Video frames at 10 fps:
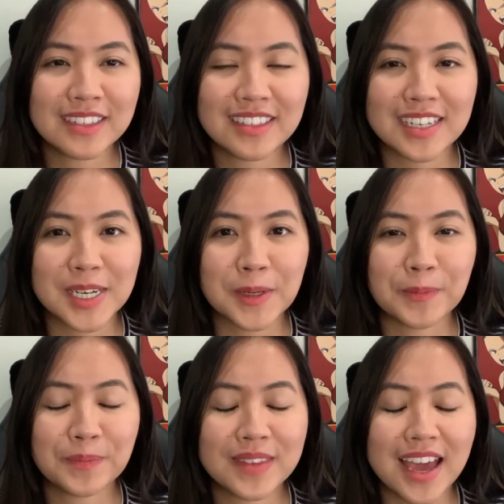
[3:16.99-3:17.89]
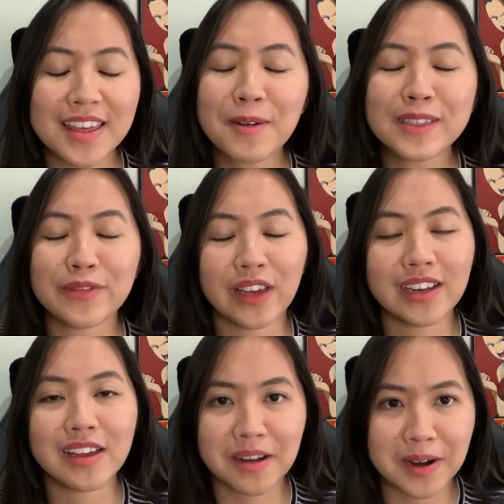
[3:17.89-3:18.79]
So yeah, that was
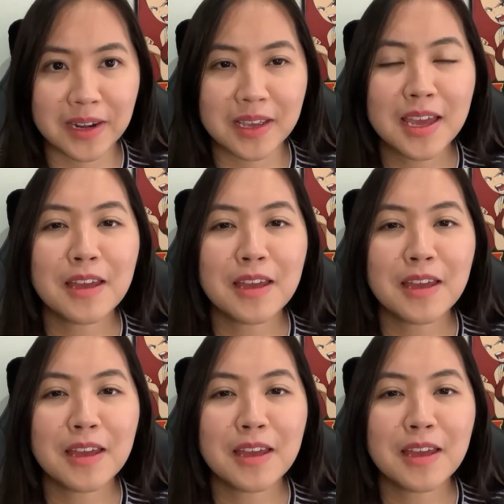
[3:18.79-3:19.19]
very hard.